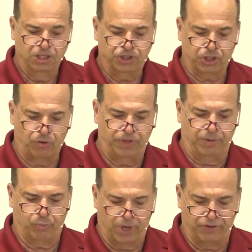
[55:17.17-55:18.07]
So
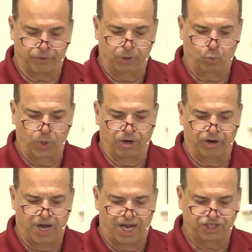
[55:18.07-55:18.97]
then, brethren, we are
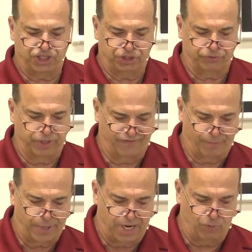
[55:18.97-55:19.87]
not children of
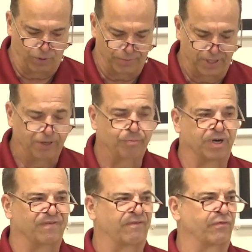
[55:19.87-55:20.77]
a bondwoman,
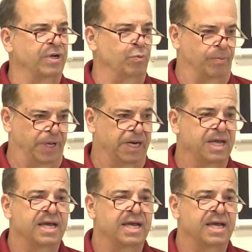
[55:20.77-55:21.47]
but of a free woman.